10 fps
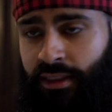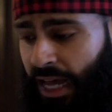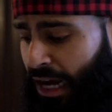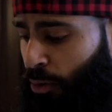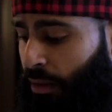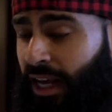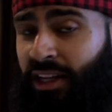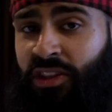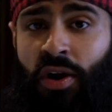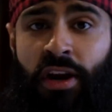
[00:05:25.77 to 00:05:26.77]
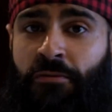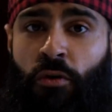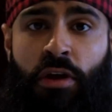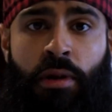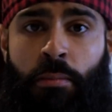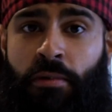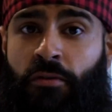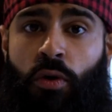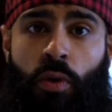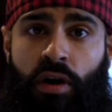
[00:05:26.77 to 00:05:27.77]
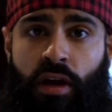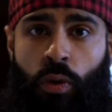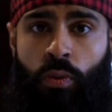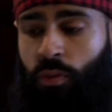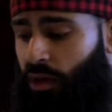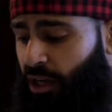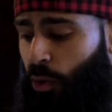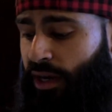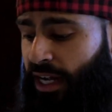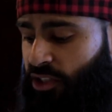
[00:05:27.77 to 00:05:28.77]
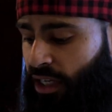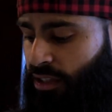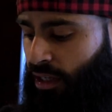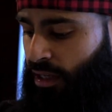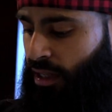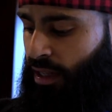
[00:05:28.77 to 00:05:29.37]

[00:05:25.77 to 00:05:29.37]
That could be like a 30-40 minute before workout, really quick digesting.